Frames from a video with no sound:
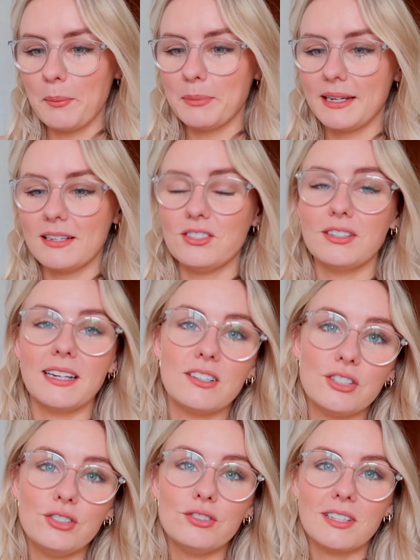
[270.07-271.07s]
Because you get
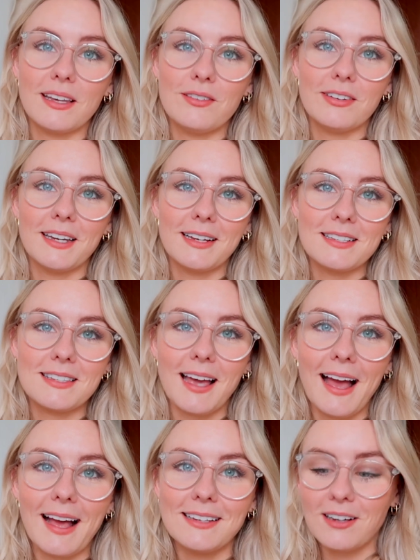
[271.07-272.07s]
huge savings,
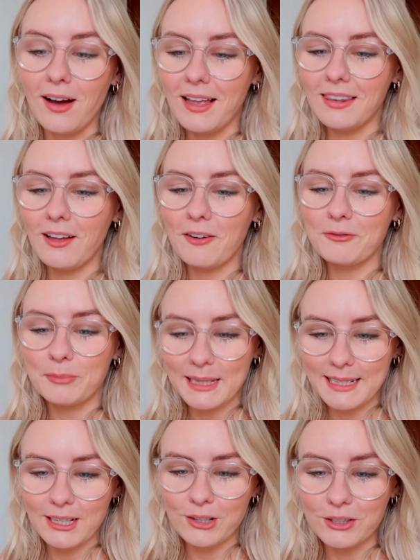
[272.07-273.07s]
and I love
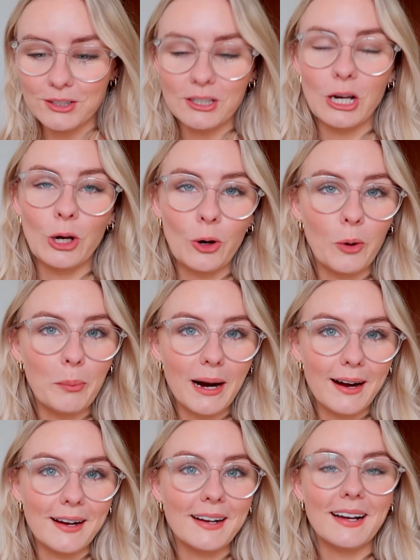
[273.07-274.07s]
me a good
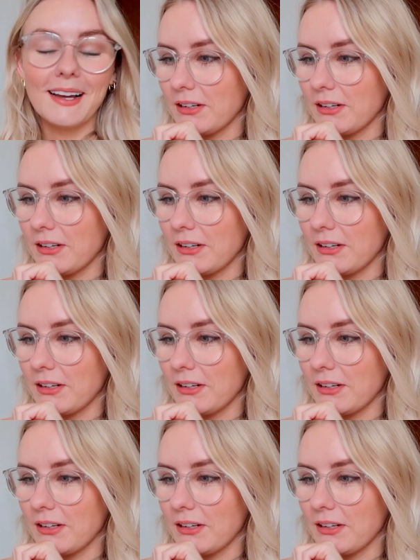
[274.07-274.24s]
lobang.